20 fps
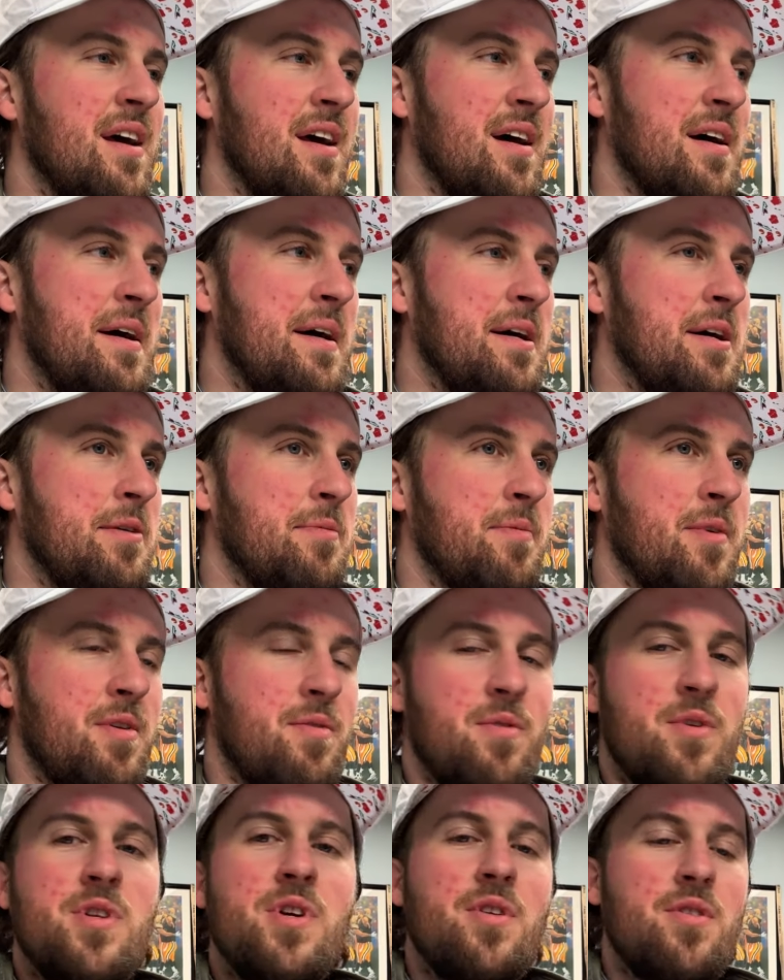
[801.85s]
um,
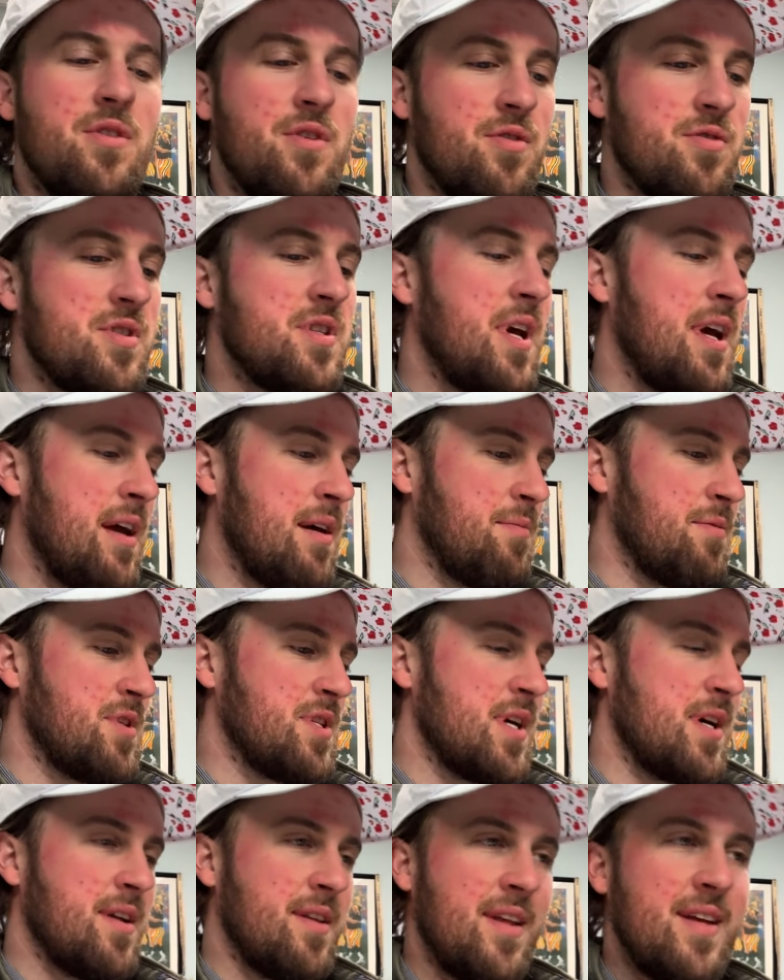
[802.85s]
and returned those to Amazon.